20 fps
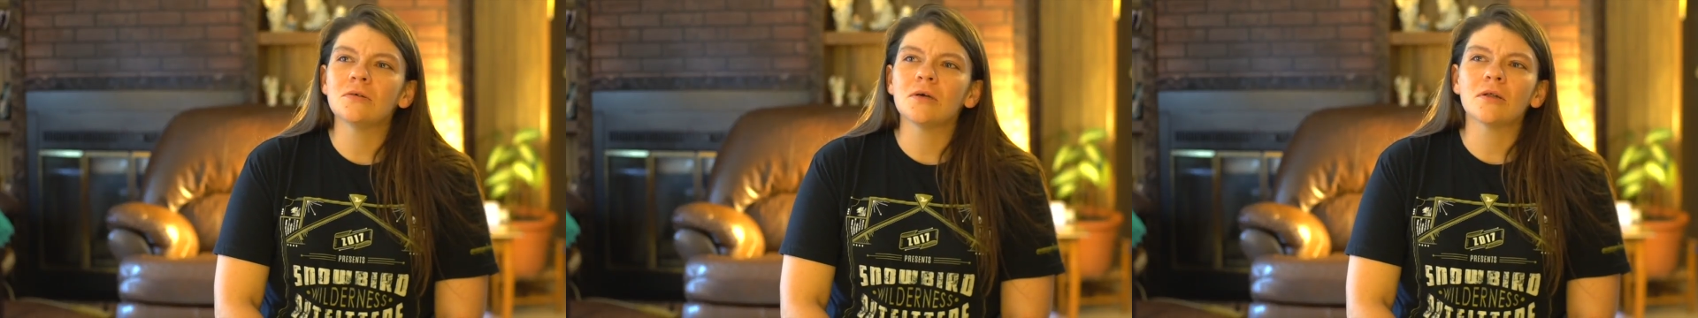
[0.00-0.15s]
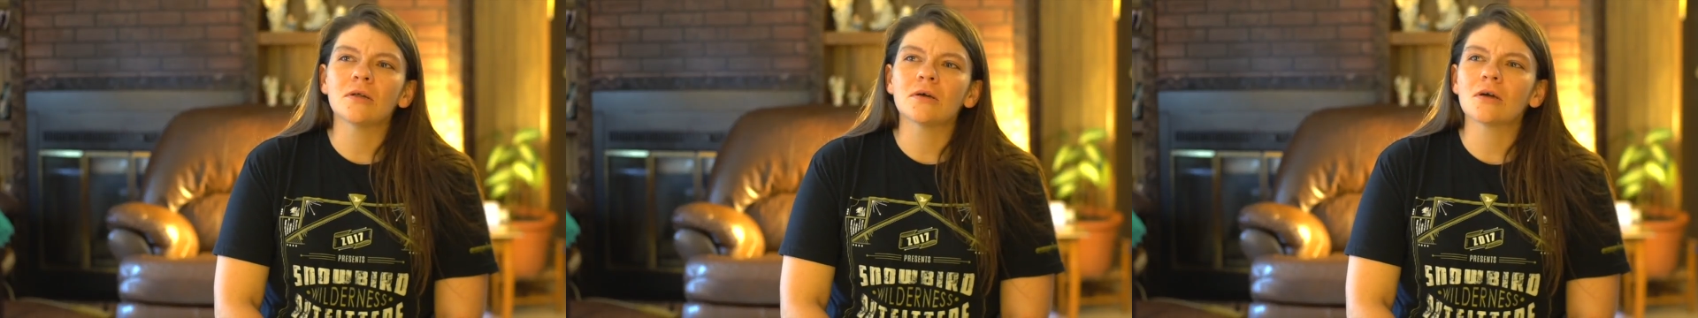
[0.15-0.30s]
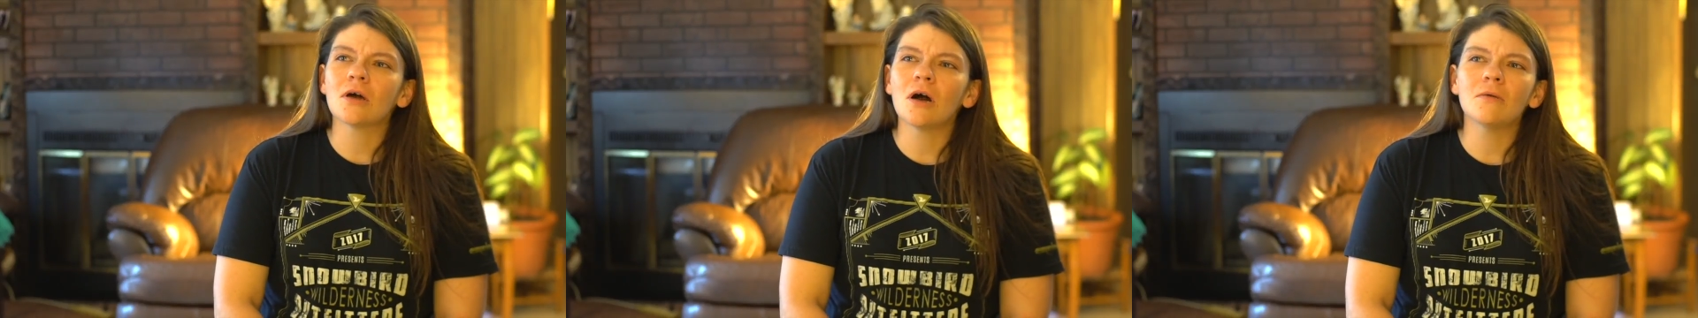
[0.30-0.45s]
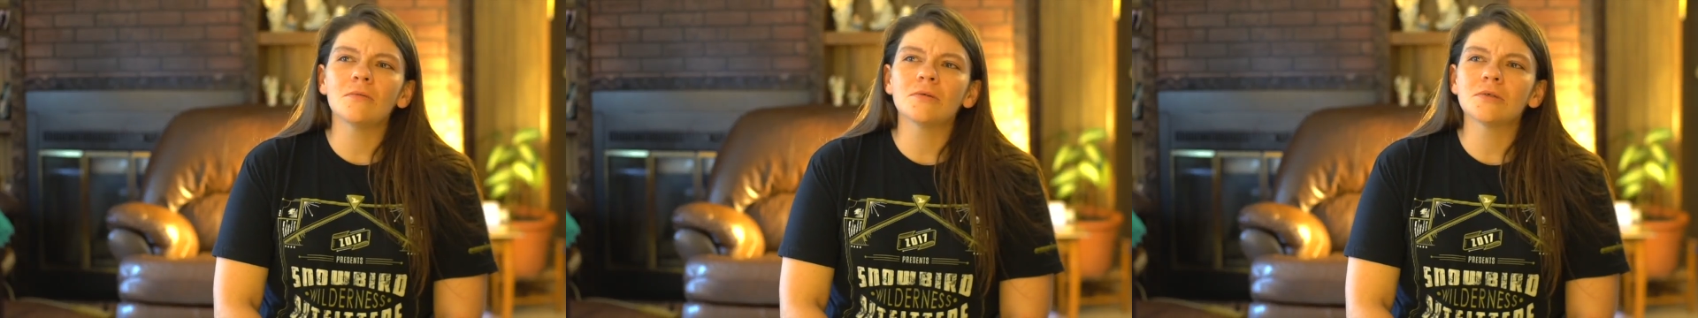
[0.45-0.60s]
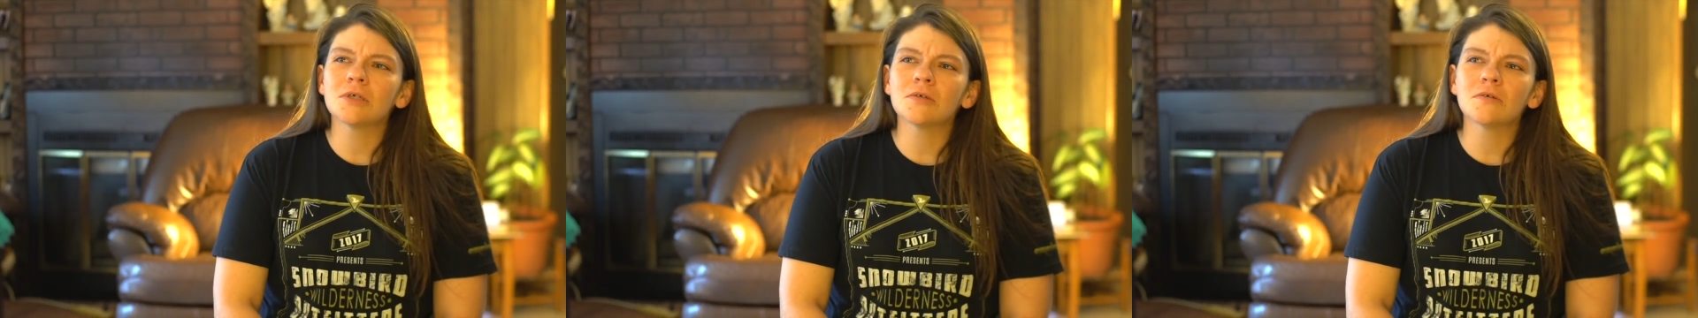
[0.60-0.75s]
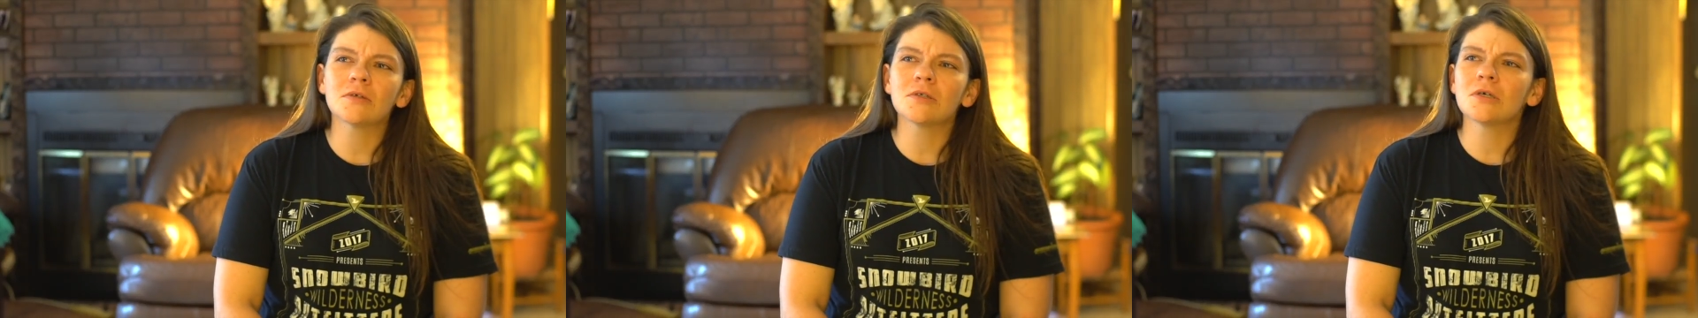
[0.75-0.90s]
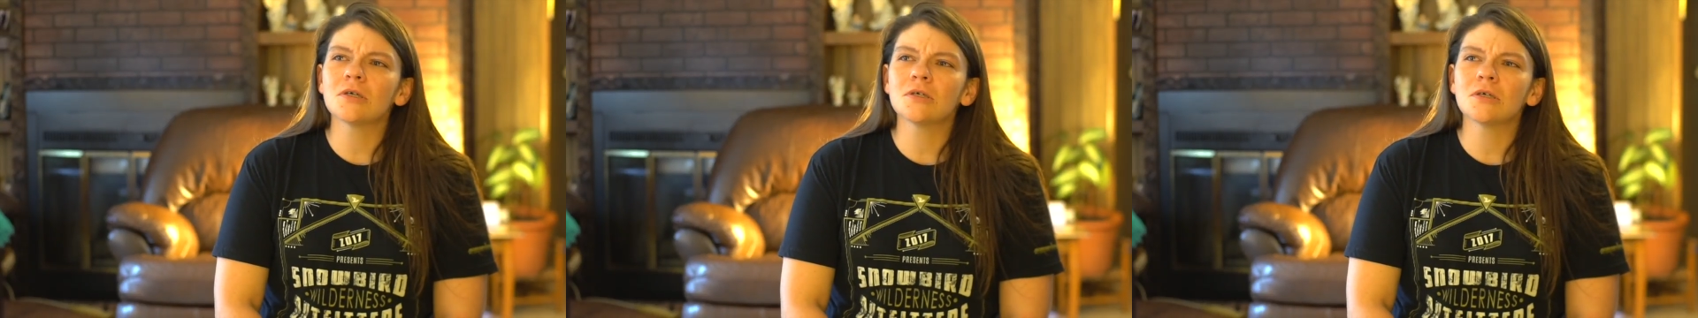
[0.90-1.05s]
that the cops
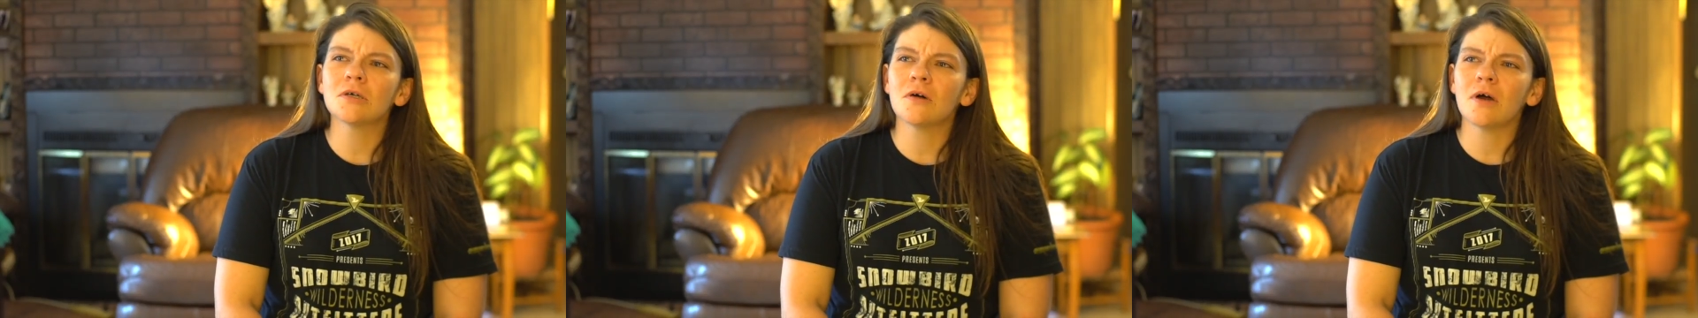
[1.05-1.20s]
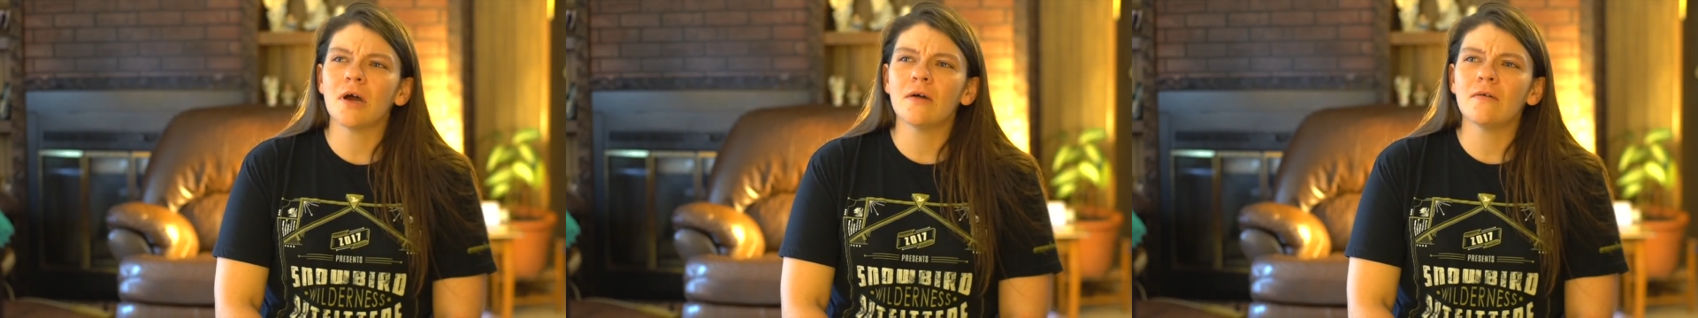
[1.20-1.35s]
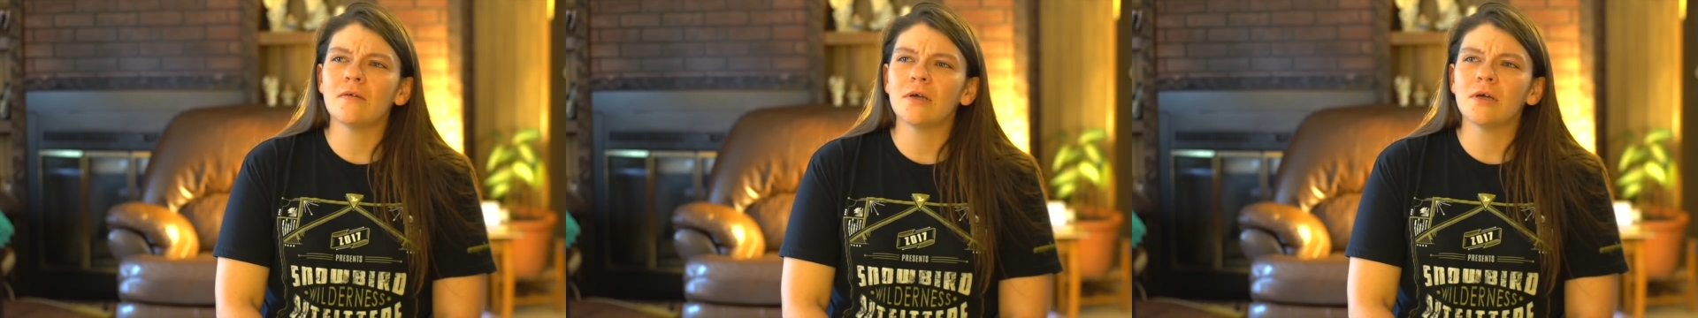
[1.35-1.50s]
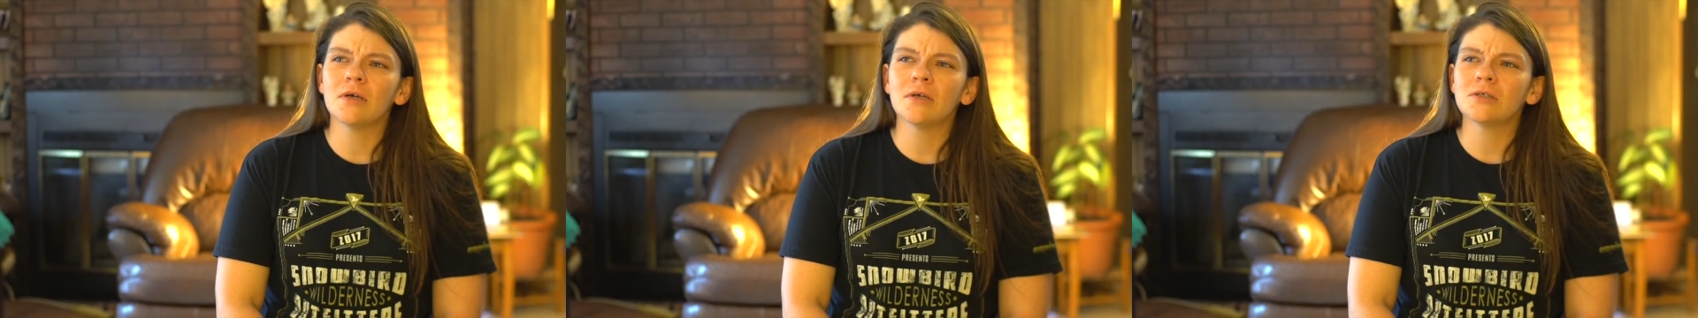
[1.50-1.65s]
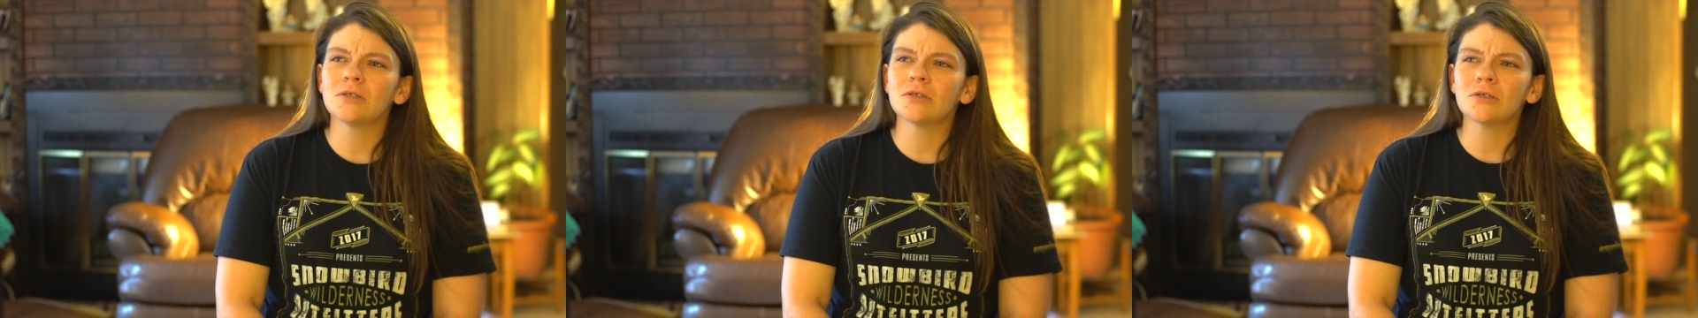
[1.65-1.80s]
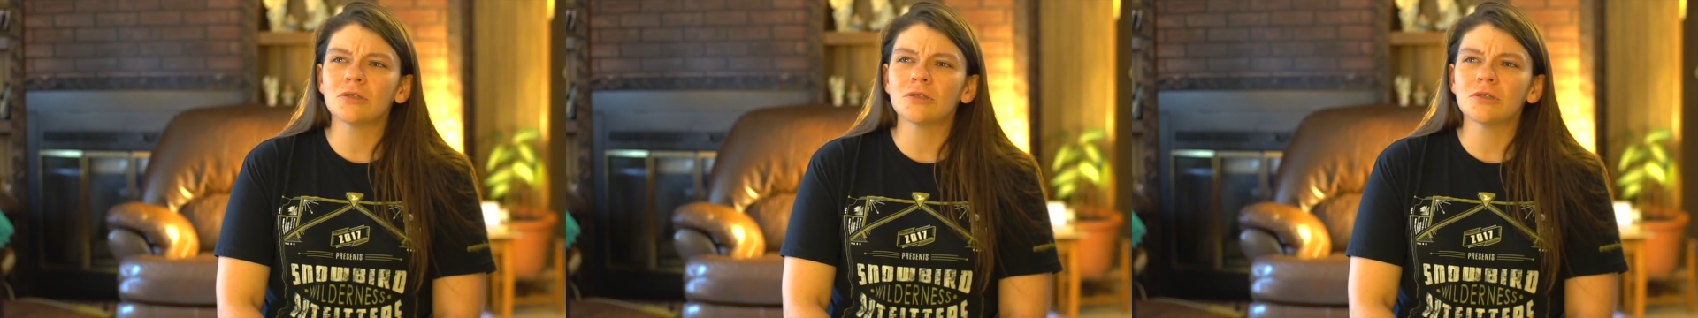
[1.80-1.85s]
never turned no evidence,